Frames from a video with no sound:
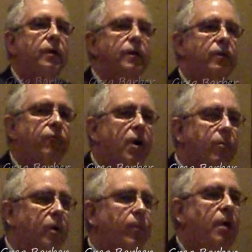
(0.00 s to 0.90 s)
and
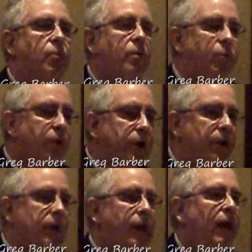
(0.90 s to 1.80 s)
environmental paper and
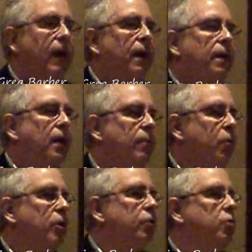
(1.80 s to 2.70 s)
printing, that
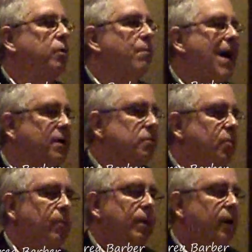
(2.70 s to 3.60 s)
I'm going to do the
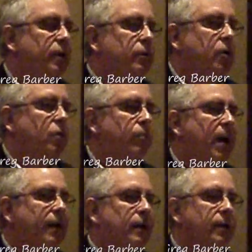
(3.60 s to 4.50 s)
maximum. I'm not going to go
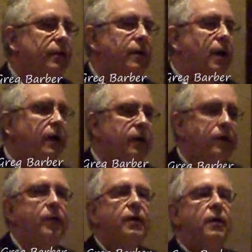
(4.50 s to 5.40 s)
back in 1990
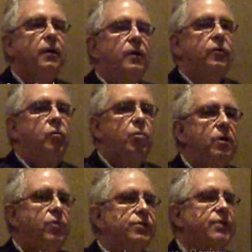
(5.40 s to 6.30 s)
to
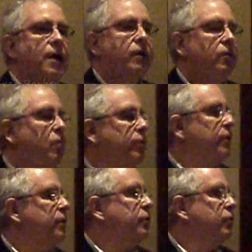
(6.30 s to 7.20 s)
be recycled. All
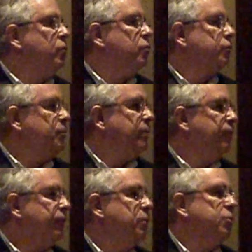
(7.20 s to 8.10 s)
you need to do is be
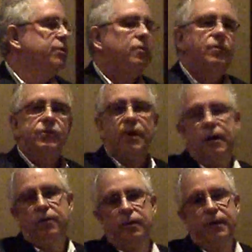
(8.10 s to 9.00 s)
50%
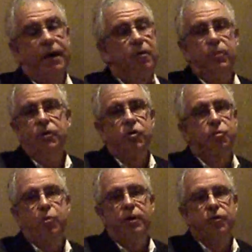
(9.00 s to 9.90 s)
recycled, and that could be
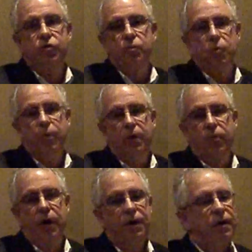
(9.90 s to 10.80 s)
just pre-consumer
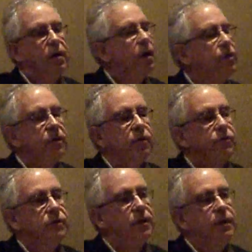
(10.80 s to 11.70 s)
paper. And nothing that
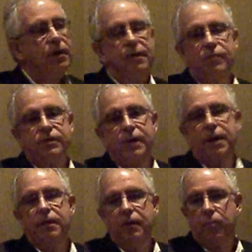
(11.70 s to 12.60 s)
didn't even
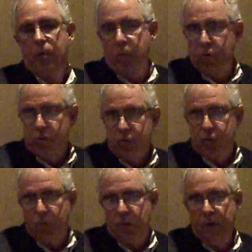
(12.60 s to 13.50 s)
say anything about
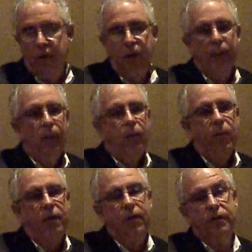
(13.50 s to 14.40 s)
post-consumer.
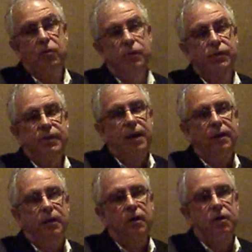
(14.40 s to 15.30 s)
Matter of fact, the only state in the